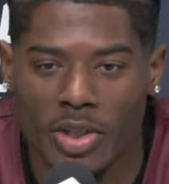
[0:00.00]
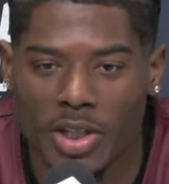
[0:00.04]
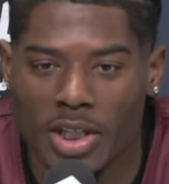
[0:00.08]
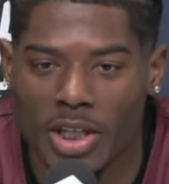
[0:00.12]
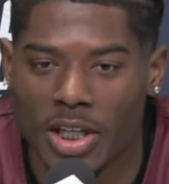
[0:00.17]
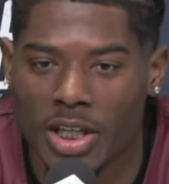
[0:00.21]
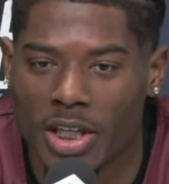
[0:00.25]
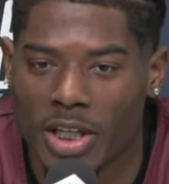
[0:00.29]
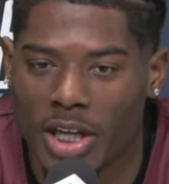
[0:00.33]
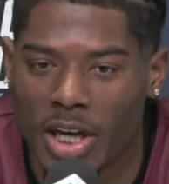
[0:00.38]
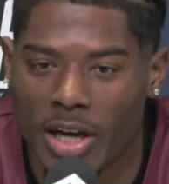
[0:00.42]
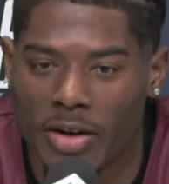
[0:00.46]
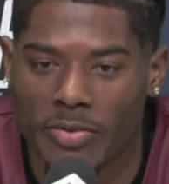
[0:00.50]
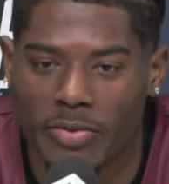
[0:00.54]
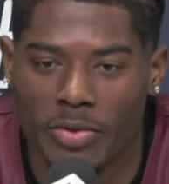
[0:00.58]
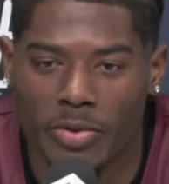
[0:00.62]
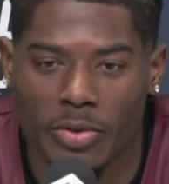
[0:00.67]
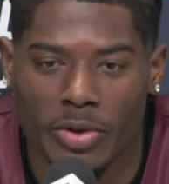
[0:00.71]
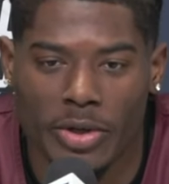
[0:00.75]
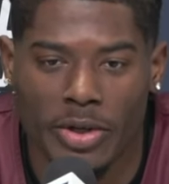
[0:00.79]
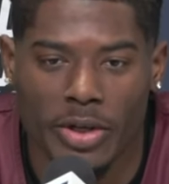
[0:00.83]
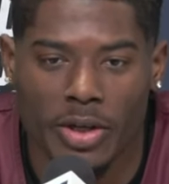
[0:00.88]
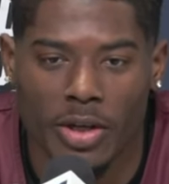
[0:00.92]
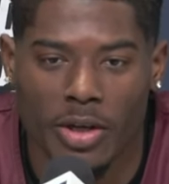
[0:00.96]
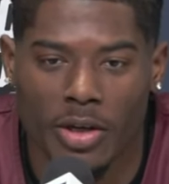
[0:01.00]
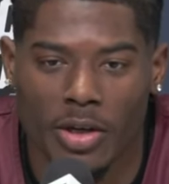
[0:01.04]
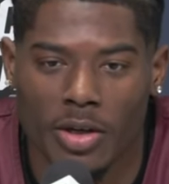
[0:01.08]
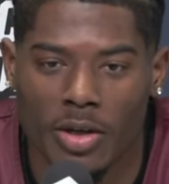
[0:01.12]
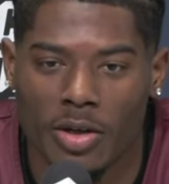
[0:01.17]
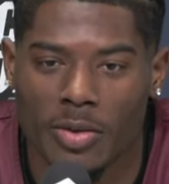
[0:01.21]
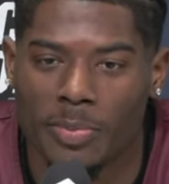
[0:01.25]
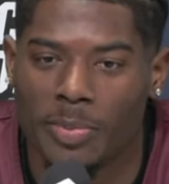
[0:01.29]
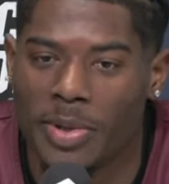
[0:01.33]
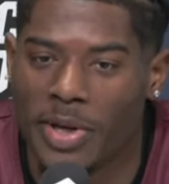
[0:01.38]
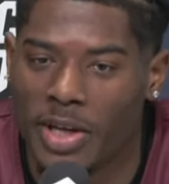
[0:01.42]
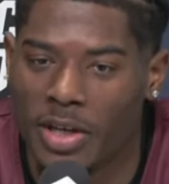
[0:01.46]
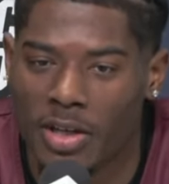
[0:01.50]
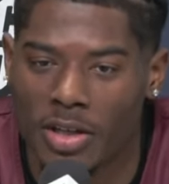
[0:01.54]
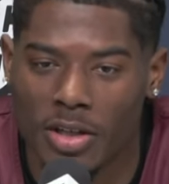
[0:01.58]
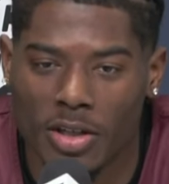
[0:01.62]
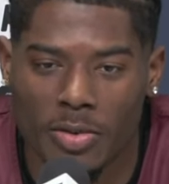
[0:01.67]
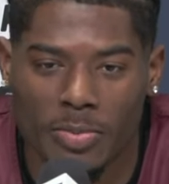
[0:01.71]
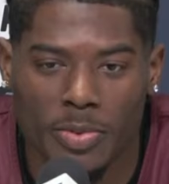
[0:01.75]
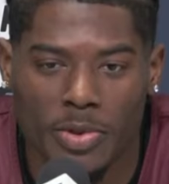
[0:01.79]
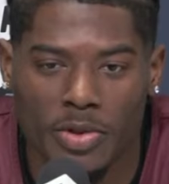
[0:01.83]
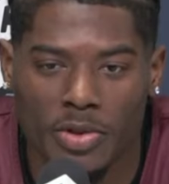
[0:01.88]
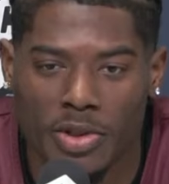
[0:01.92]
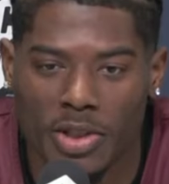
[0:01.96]
getting after it, picking it
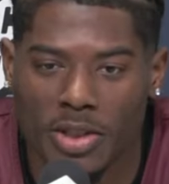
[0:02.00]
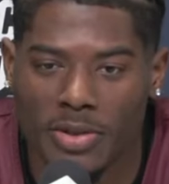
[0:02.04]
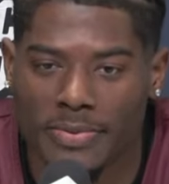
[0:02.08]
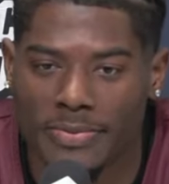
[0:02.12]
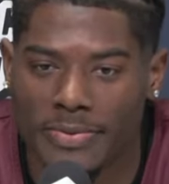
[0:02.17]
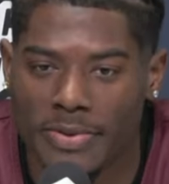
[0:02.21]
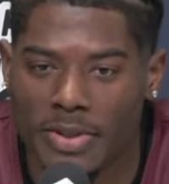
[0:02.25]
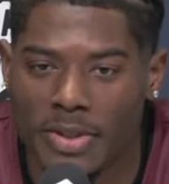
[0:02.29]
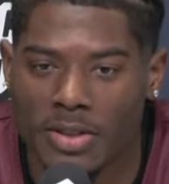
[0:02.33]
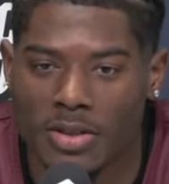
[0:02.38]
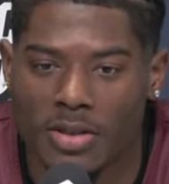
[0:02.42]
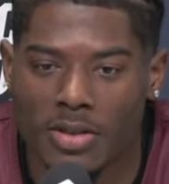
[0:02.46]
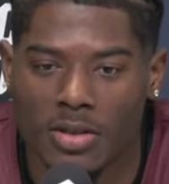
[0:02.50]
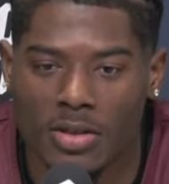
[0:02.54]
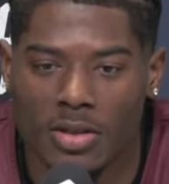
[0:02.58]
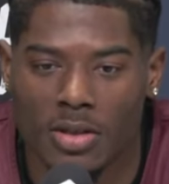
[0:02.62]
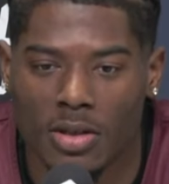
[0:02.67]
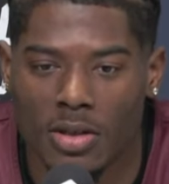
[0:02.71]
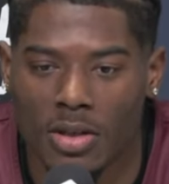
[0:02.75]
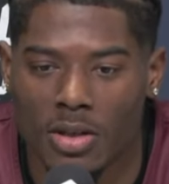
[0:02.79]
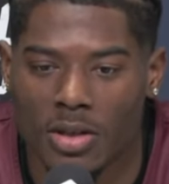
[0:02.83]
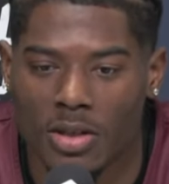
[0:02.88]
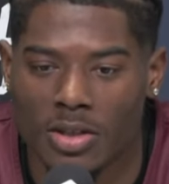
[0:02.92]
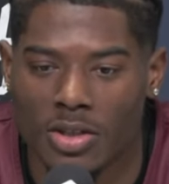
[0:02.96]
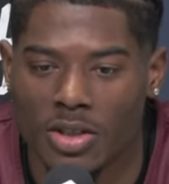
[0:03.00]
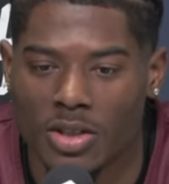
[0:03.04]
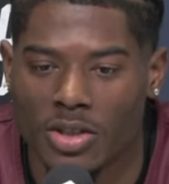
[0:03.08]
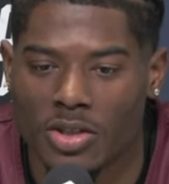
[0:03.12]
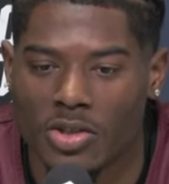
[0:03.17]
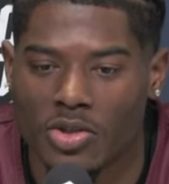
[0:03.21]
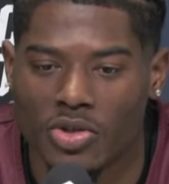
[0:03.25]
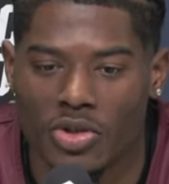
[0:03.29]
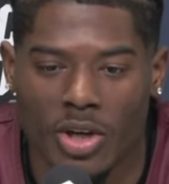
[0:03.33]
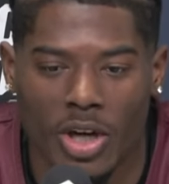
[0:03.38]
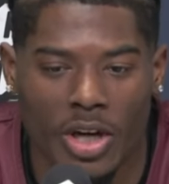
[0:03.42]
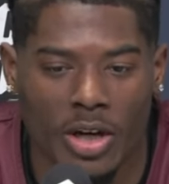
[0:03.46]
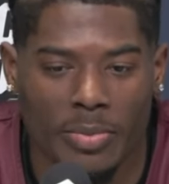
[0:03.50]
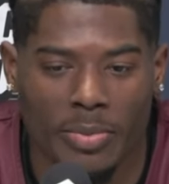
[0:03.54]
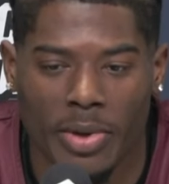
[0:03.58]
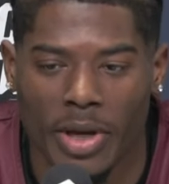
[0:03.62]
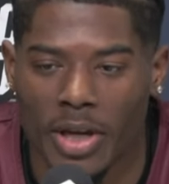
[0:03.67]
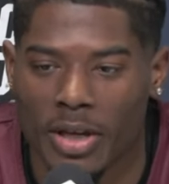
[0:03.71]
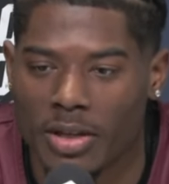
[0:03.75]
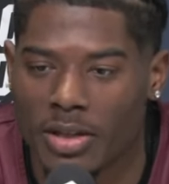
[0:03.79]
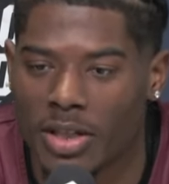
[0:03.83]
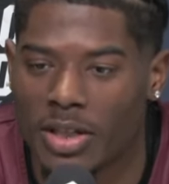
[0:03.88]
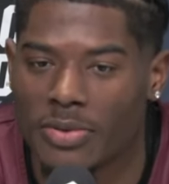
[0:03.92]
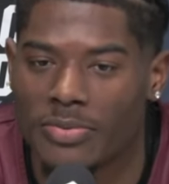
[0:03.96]
up on defense, just trying to
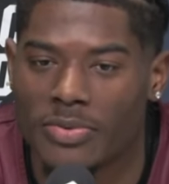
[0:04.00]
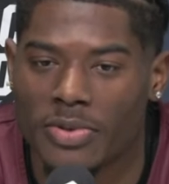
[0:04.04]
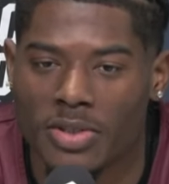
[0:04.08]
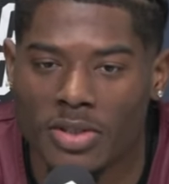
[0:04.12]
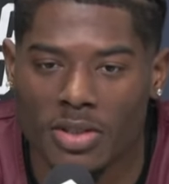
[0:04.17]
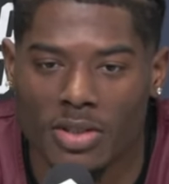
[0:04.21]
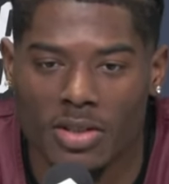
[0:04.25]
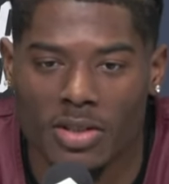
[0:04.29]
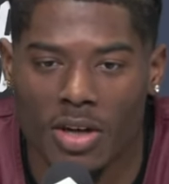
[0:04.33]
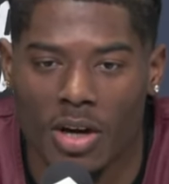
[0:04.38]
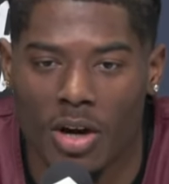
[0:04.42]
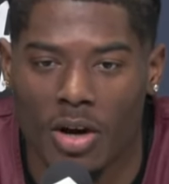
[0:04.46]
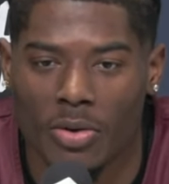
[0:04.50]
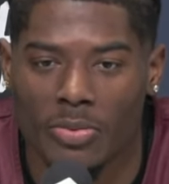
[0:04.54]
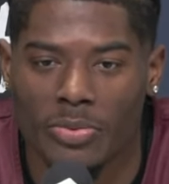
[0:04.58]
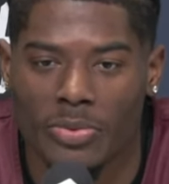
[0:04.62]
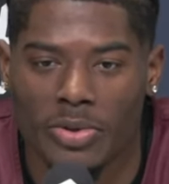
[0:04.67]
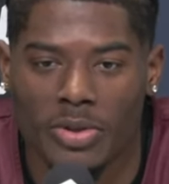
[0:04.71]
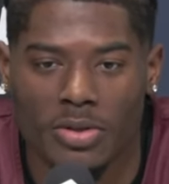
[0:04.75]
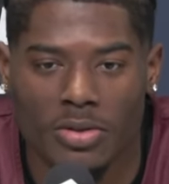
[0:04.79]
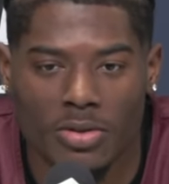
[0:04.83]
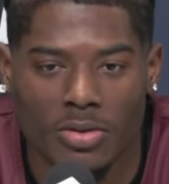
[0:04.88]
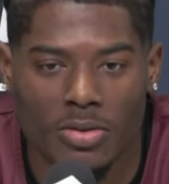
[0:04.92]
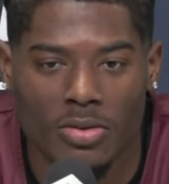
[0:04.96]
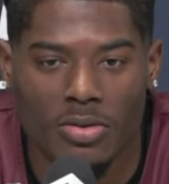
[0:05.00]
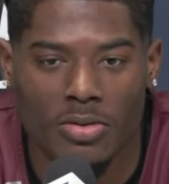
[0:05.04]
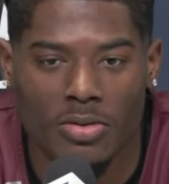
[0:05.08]
make defense into offense.